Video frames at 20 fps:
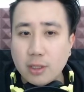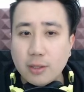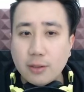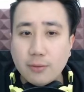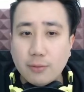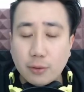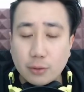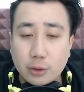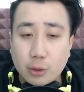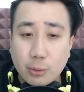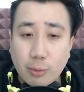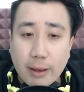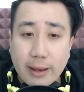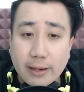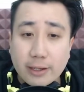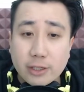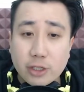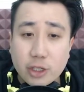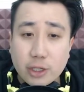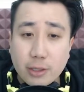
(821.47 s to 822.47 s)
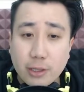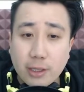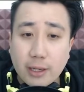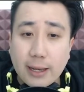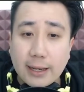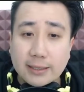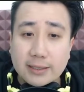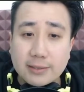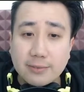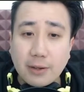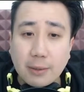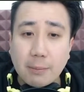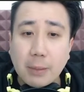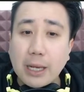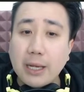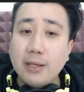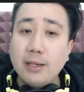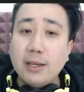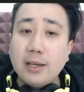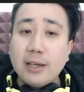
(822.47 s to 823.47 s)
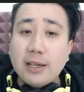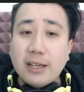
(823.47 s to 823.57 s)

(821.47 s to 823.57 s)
For 2 energy, activate main.